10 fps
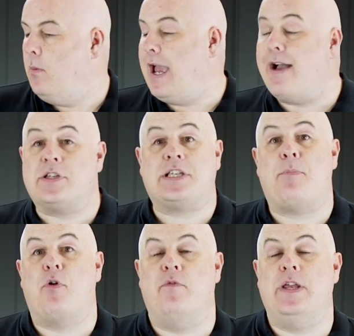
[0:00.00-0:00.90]
We have a
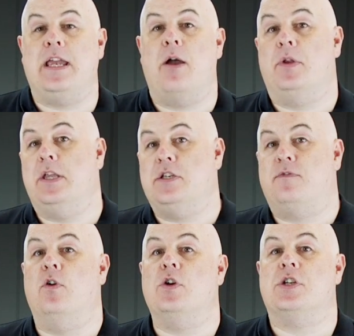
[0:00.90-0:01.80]
separate video on these
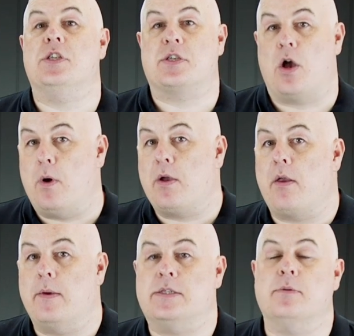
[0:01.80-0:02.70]
functions, so I won't
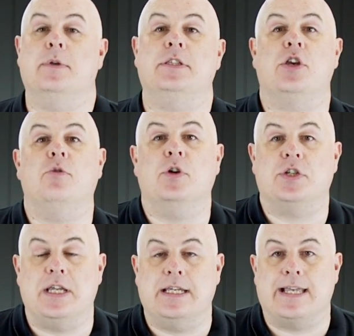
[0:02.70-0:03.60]
go into them in too
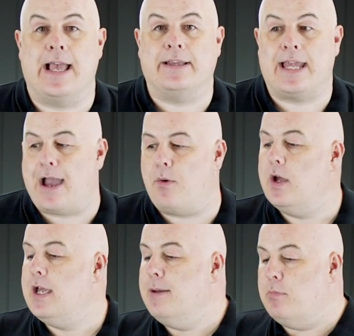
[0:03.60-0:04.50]
much detail now.
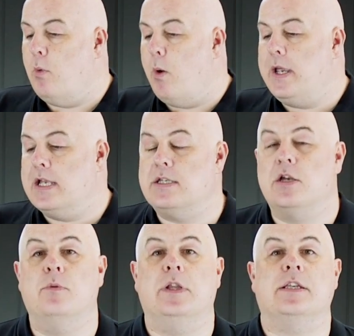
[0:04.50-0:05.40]
But what we can
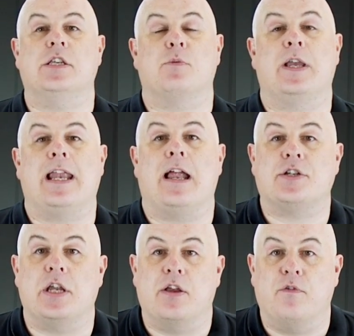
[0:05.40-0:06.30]
do with this is we can
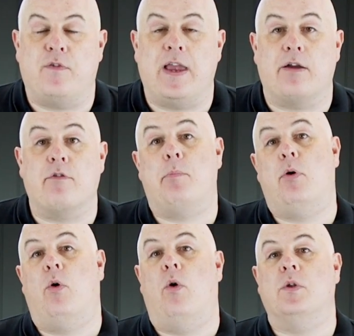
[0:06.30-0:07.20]
actually configure
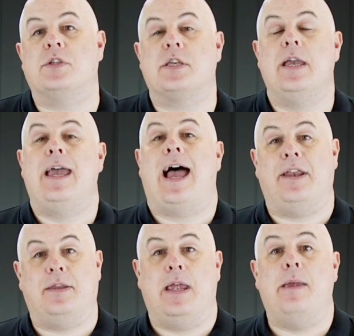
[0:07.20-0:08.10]
reports
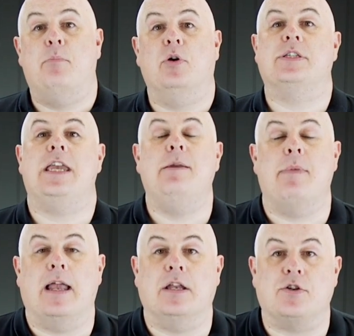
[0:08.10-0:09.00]
and input
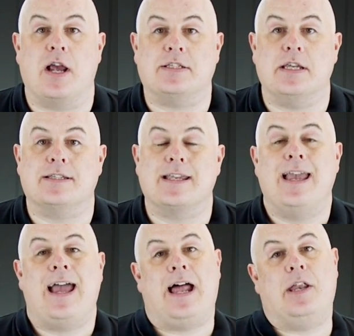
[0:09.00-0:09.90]
email addresses,
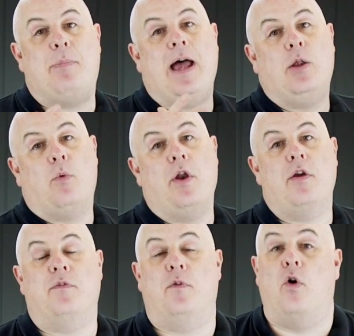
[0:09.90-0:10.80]
and the PEL
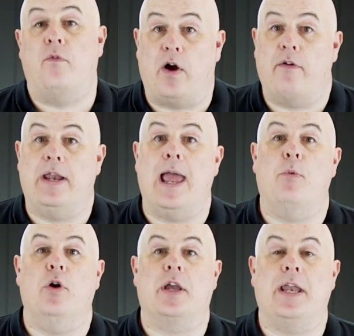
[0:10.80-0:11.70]
104 via a
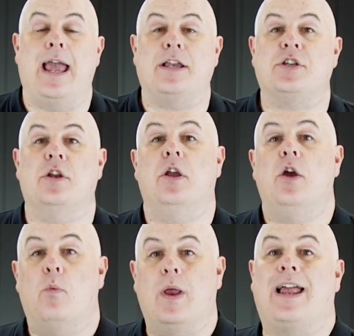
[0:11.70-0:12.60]
network connection
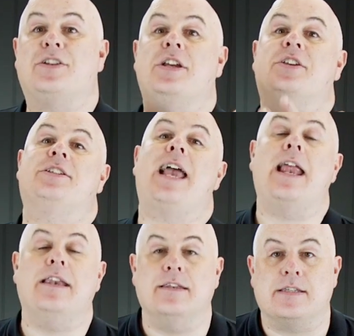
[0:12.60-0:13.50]
will actually
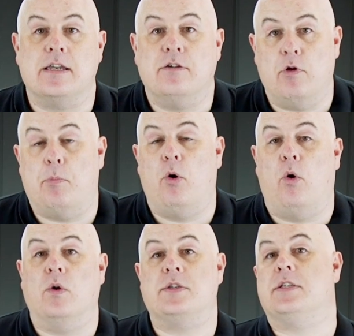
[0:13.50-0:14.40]
send
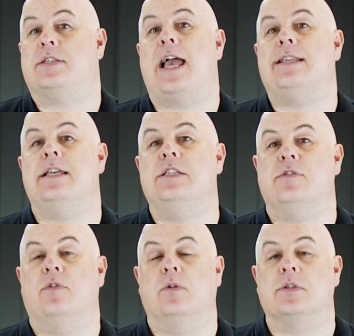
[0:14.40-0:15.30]
reports at set
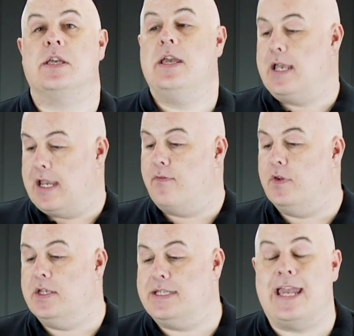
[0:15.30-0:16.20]
intervals
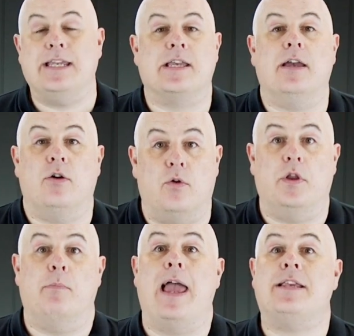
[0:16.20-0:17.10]
given the data or
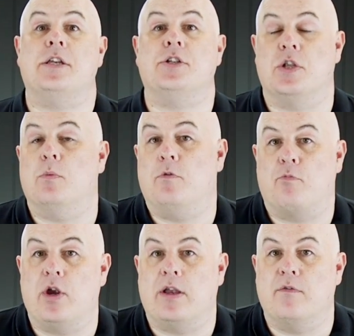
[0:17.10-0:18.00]
the message that we've
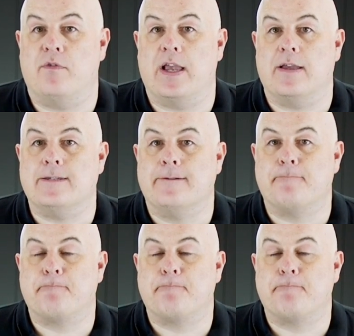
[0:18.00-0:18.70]
pre-configured.